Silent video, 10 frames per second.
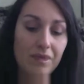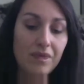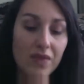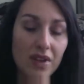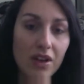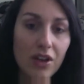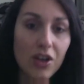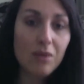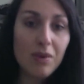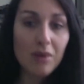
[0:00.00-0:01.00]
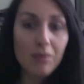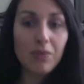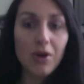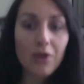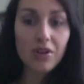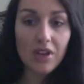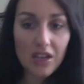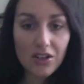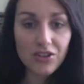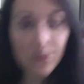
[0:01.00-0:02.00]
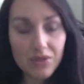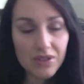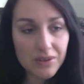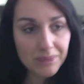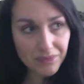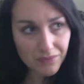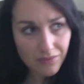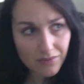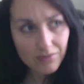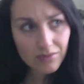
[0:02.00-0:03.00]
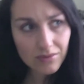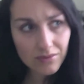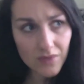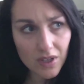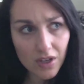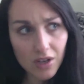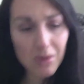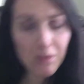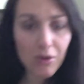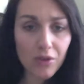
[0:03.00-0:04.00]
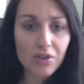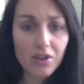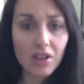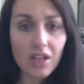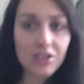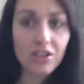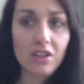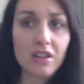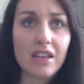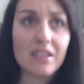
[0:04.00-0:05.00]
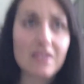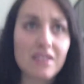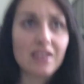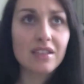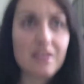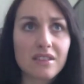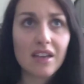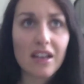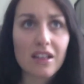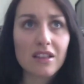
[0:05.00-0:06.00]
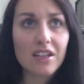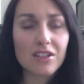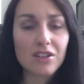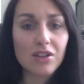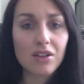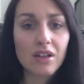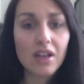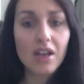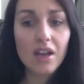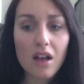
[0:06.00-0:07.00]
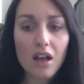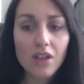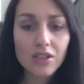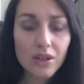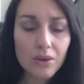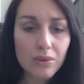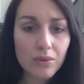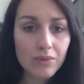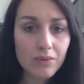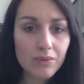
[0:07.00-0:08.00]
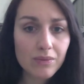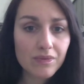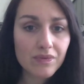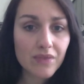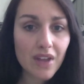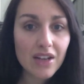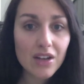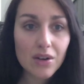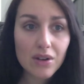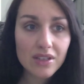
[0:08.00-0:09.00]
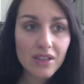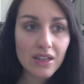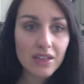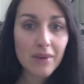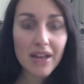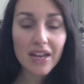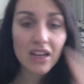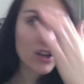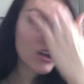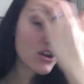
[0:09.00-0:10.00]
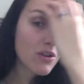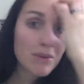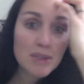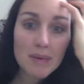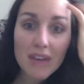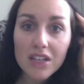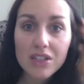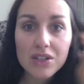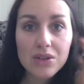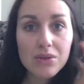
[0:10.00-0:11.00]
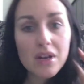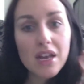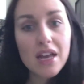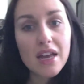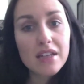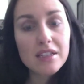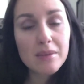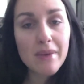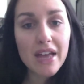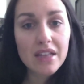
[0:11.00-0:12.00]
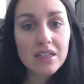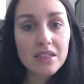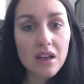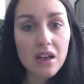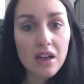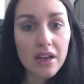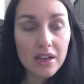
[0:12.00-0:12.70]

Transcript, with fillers: could be both issues, could be both neurological and psychological. Also, I noticed that depending on who I'm speaking to, depends on